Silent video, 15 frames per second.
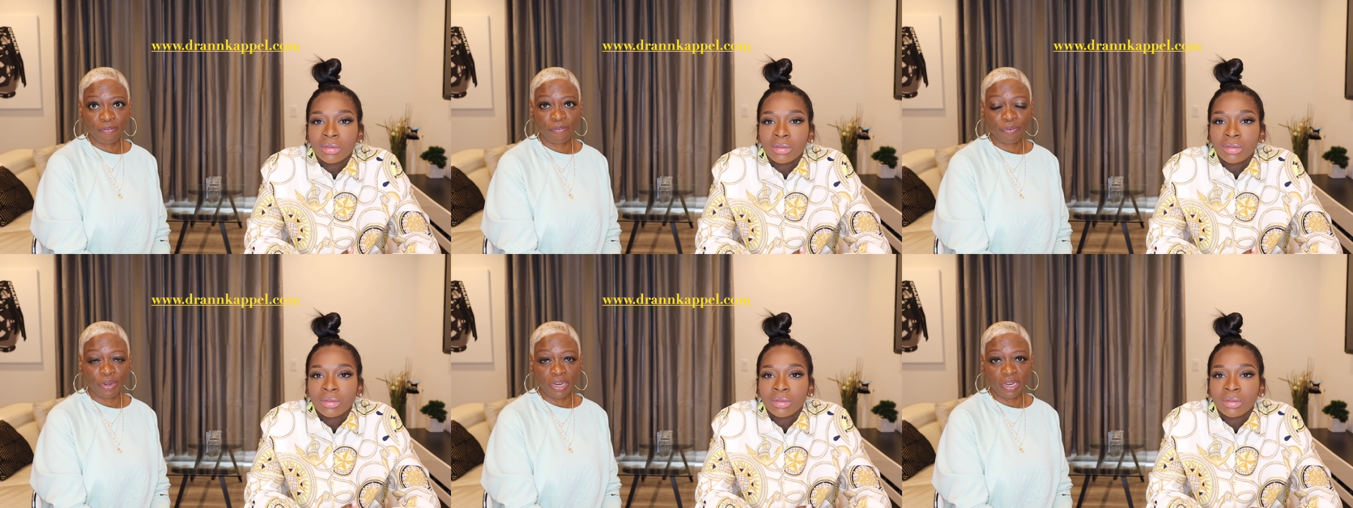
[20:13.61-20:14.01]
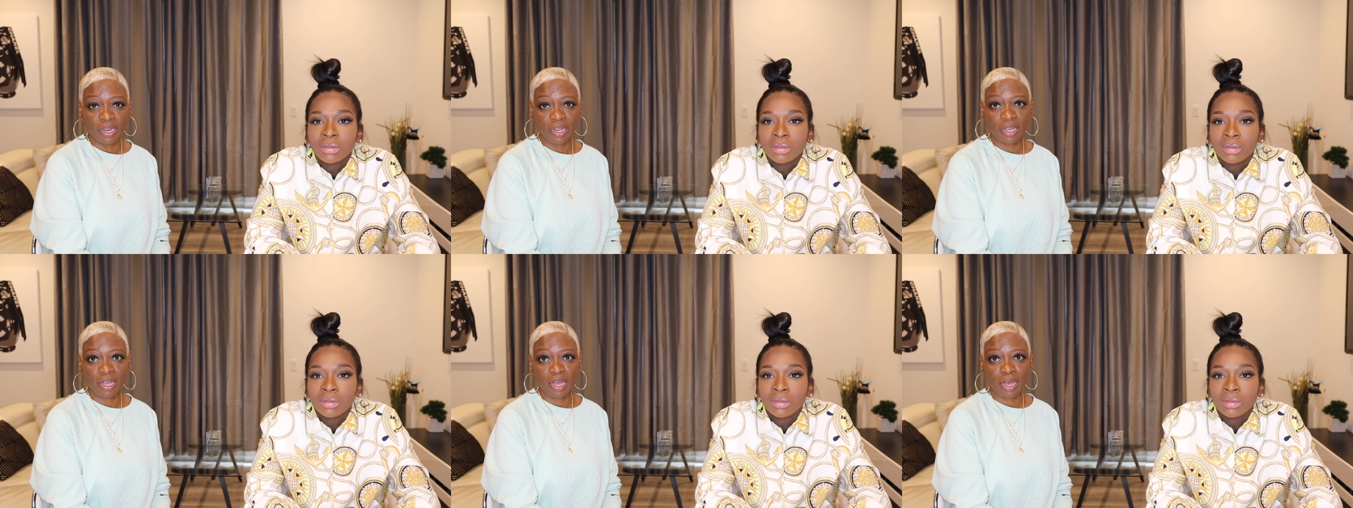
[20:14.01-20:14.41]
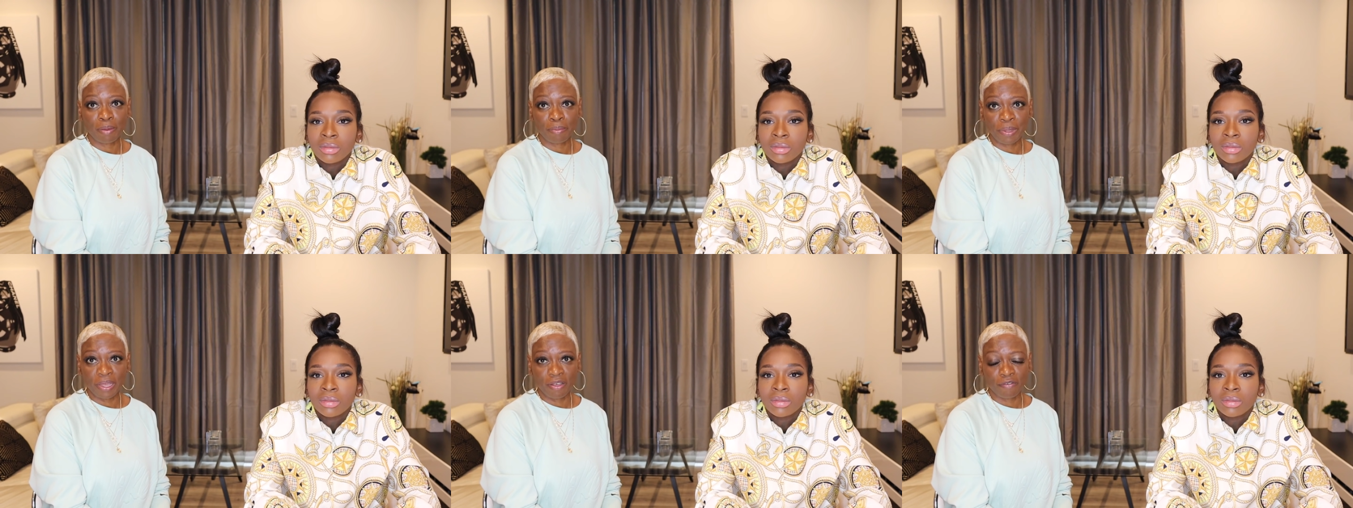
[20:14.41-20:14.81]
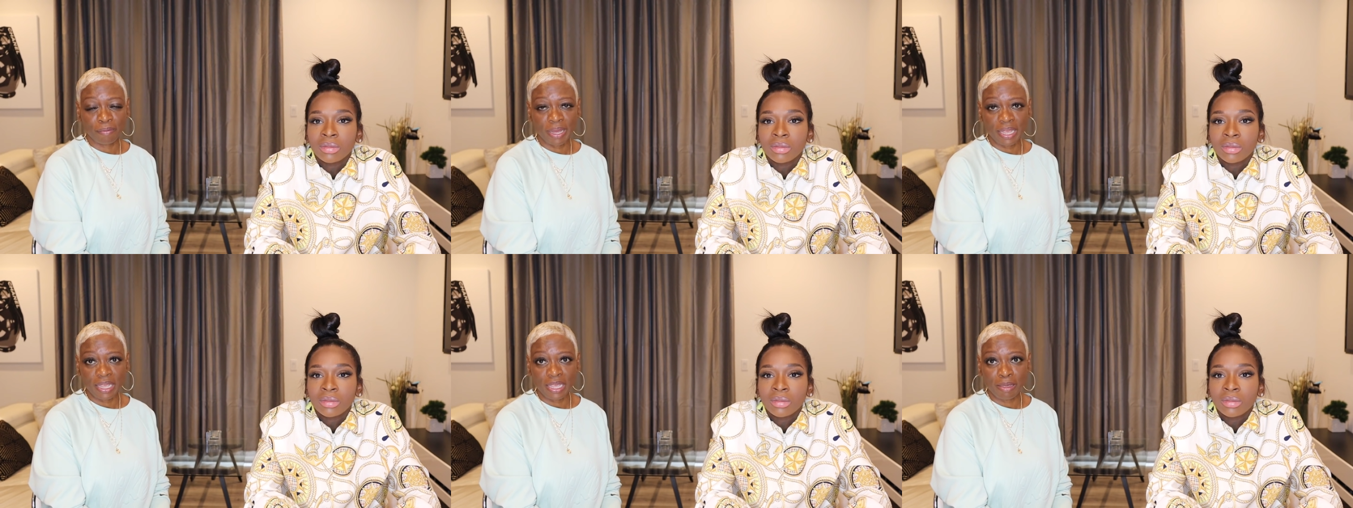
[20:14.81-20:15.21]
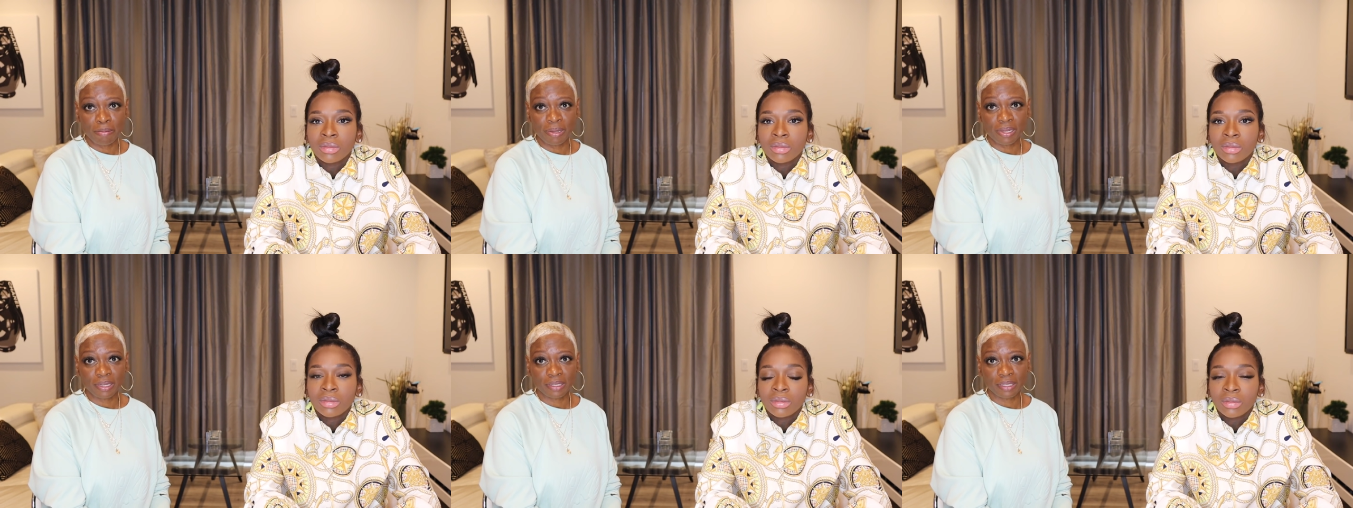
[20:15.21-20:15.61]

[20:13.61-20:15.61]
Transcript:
Speaker 1: free copy of my ebook,